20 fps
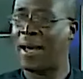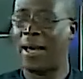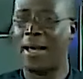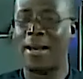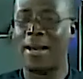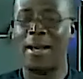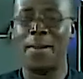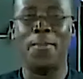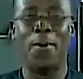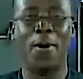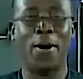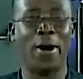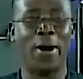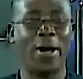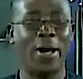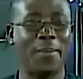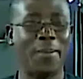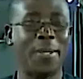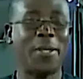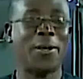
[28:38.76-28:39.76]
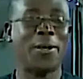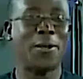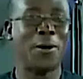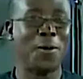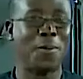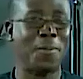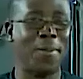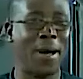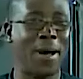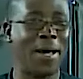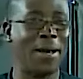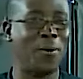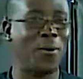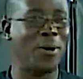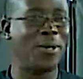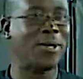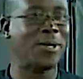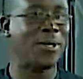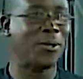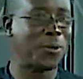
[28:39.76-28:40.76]
And the boy, the young man
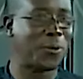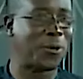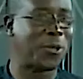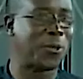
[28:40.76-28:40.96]
wanted to